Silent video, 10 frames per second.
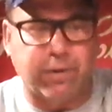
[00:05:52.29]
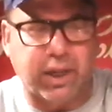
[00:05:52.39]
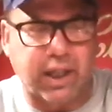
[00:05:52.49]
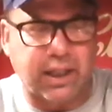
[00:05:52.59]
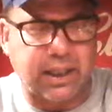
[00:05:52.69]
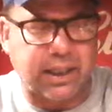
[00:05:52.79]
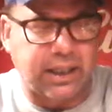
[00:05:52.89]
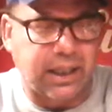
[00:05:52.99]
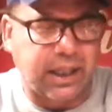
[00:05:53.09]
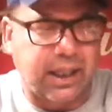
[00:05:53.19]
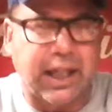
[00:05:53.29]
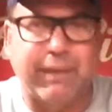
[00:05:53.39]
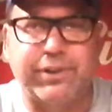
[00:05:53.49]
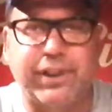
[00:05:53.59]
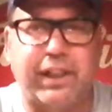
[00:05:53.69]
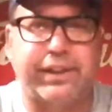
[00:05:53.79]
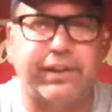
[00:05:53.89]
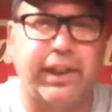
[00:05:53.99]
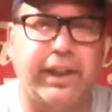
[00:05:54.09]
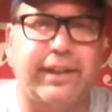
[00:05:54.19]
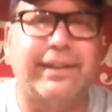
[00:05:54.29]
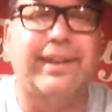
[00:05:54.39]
Well, I'm 6'3".